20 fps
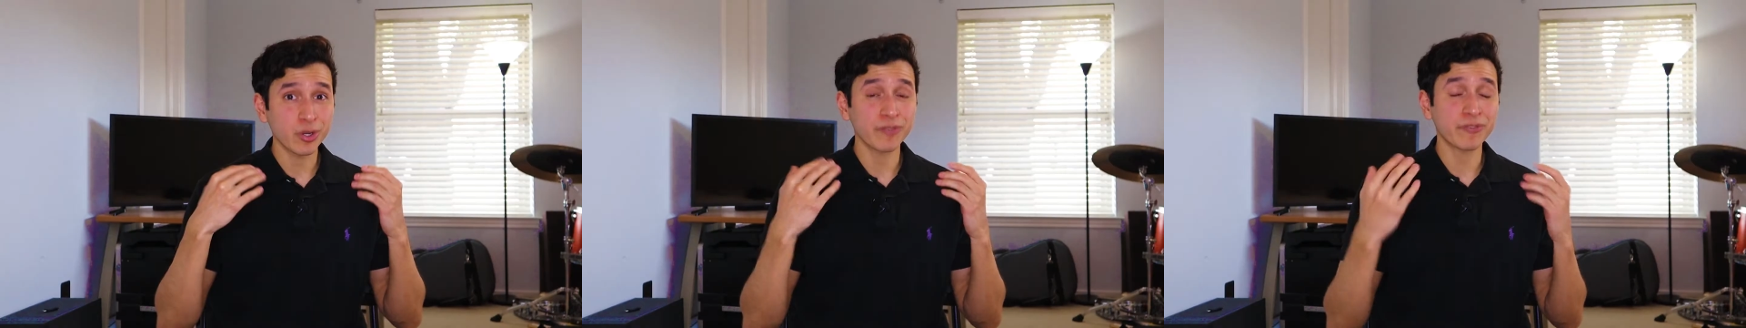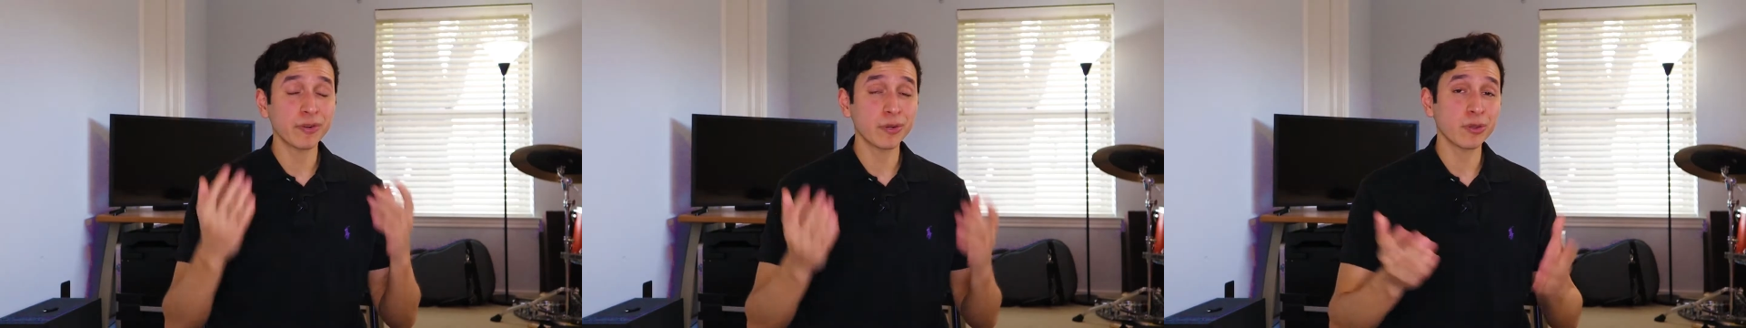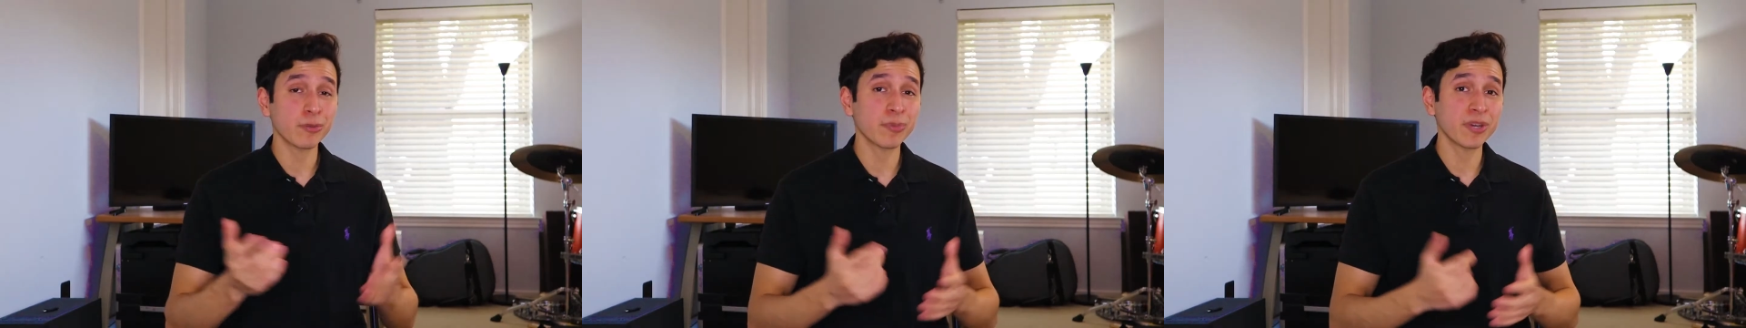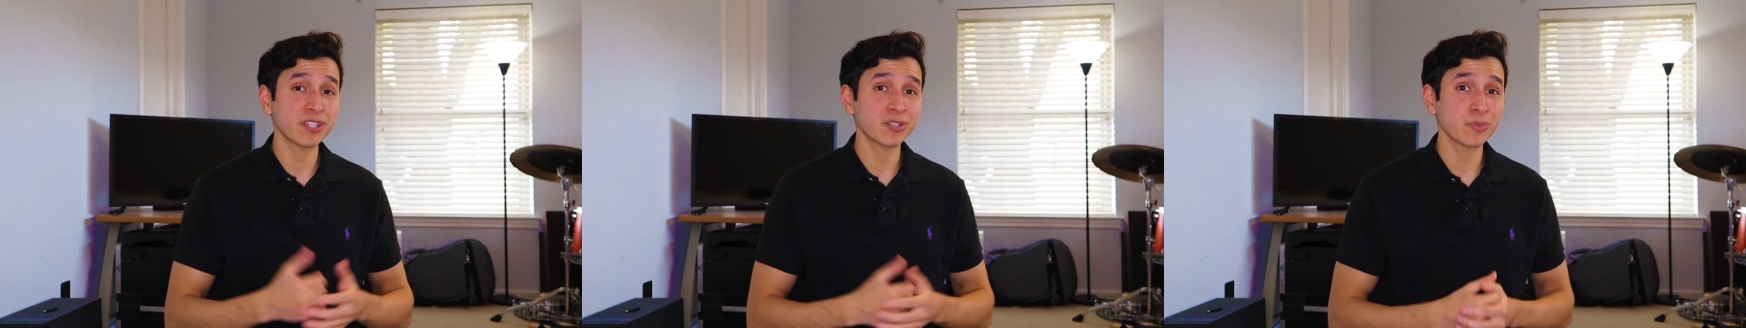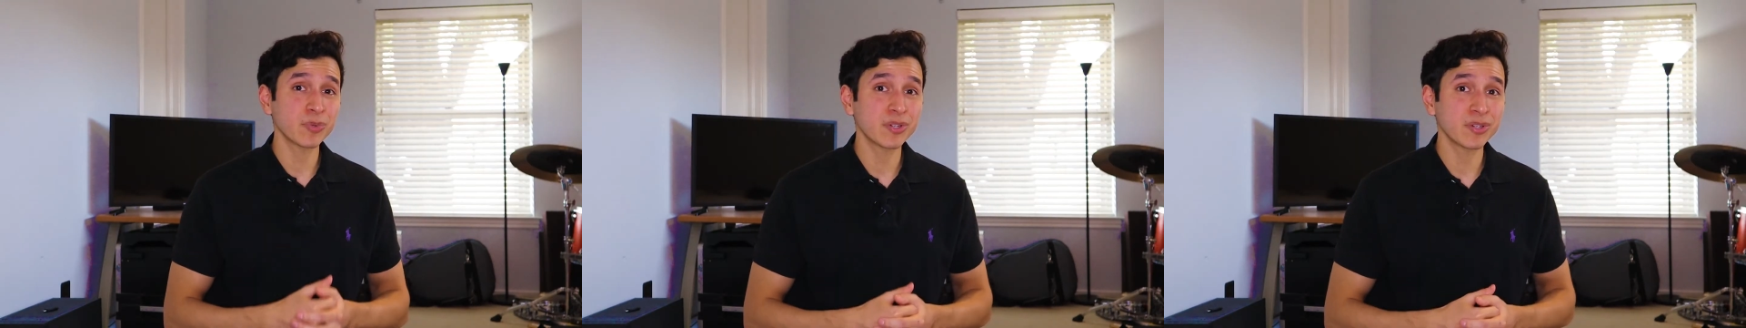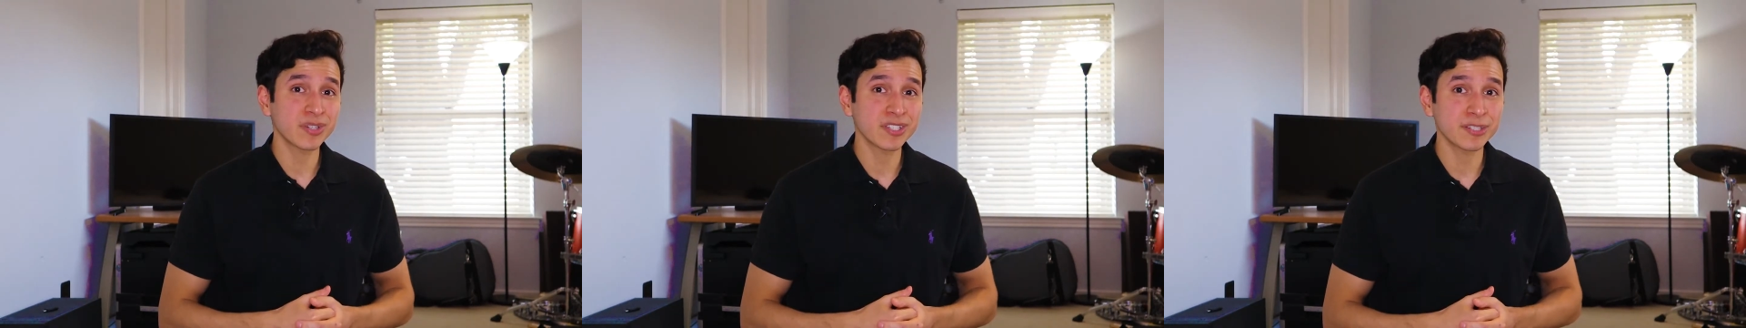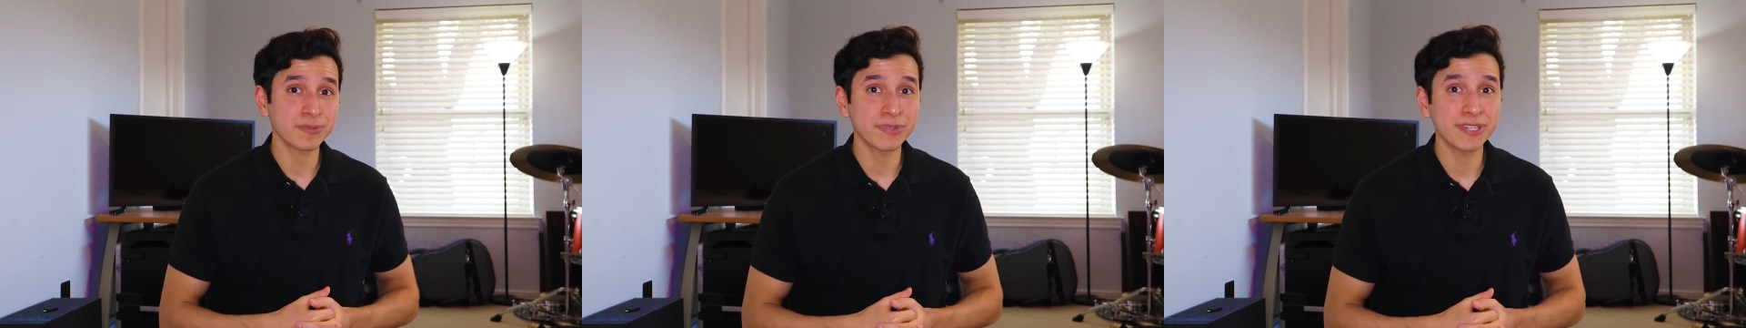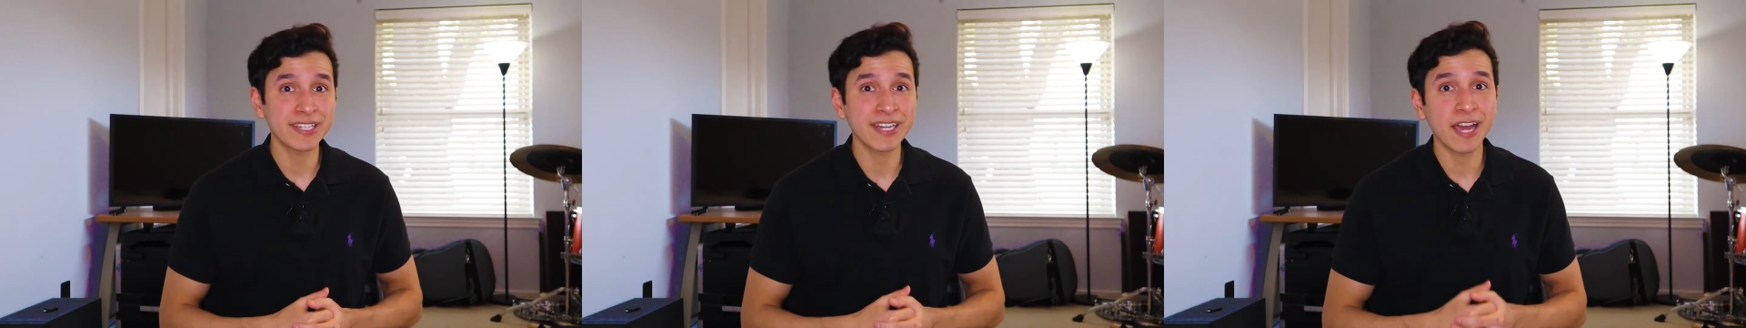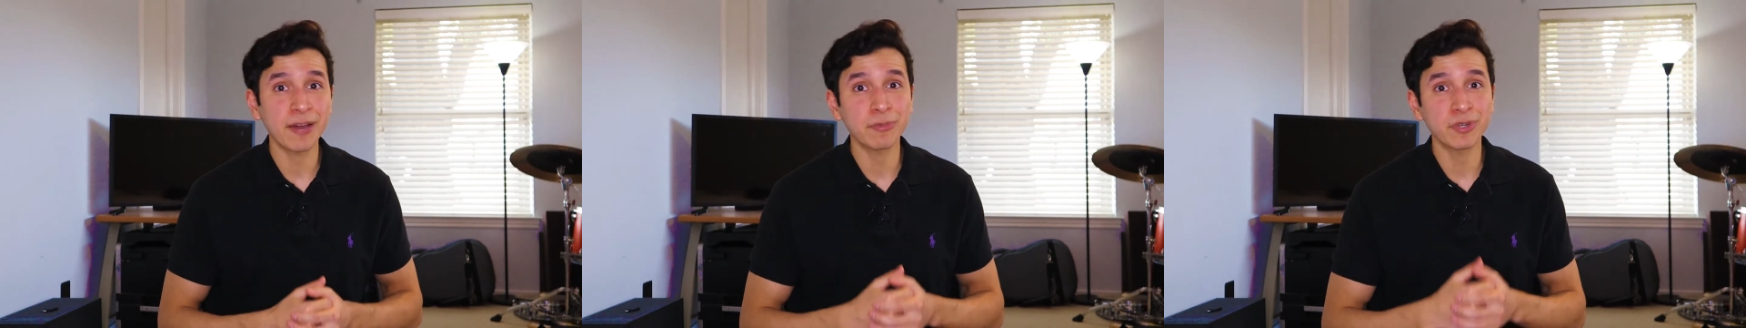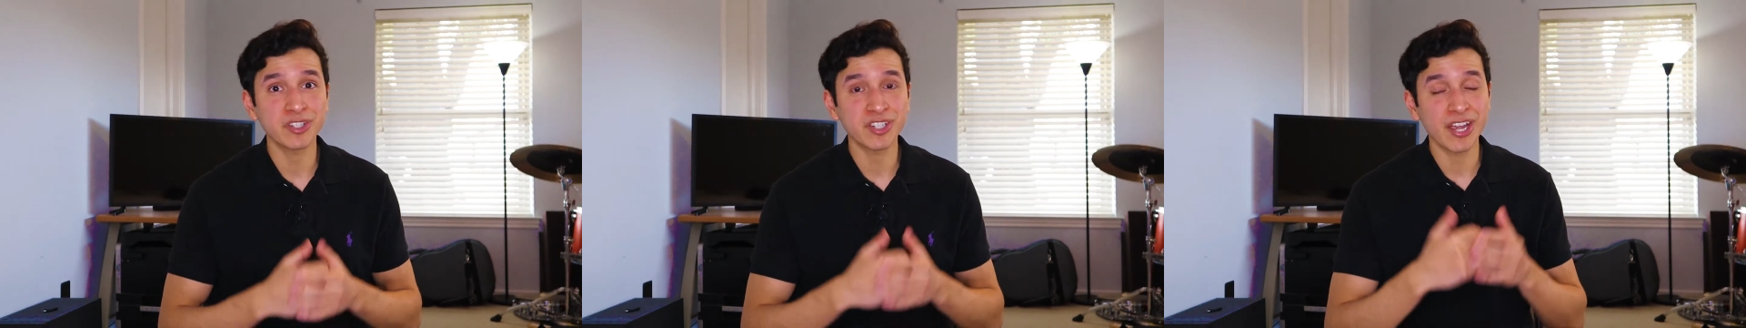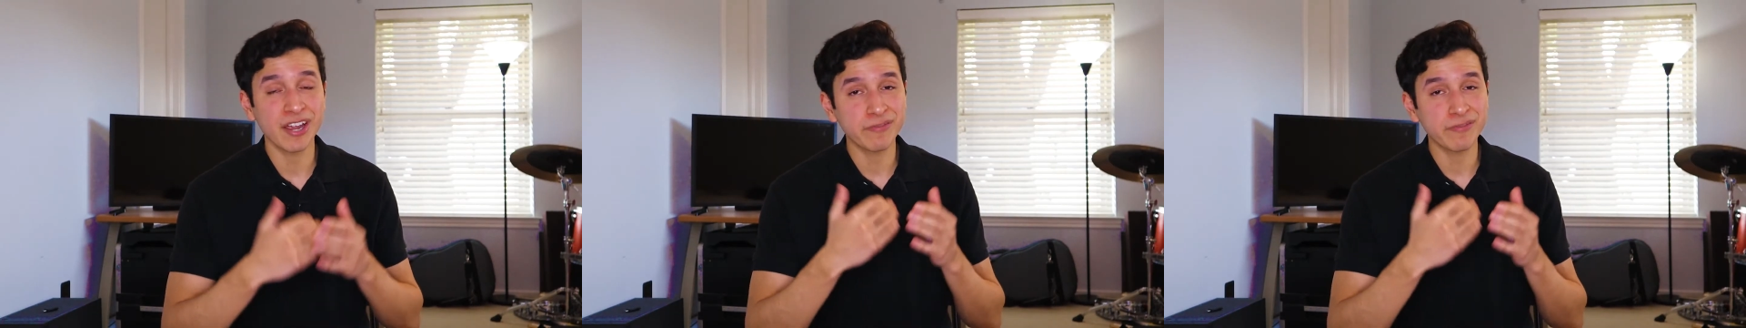So I figured the best way to explain how much